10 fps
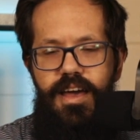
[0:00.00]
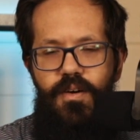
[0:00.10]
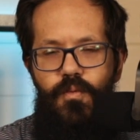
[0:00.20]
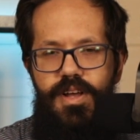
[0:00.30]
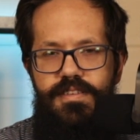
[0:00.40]

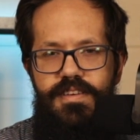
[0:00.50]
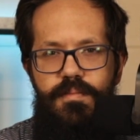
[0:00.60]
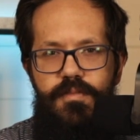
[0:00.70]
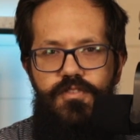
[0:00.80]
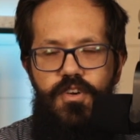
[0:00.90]
when I said
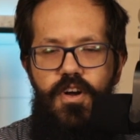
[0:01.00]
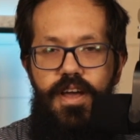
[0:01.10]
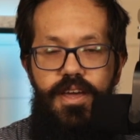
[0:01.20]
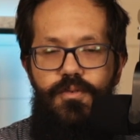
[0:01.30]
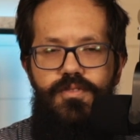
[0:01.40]
I'm sorry,
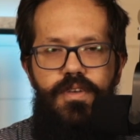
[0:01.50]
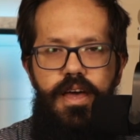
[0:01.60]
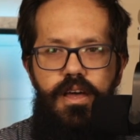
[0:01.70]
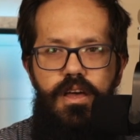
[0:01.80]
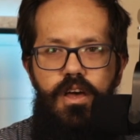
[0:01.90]
he was
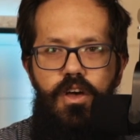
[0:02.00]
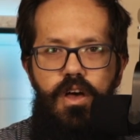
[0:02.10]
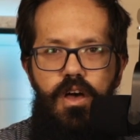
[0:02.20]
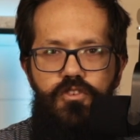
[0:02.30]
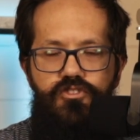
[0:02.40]
like,
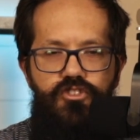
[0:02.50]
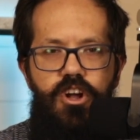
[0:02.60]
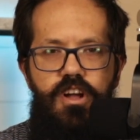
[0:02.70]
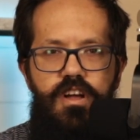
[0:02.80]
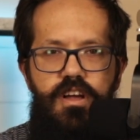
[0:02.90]
"Sure."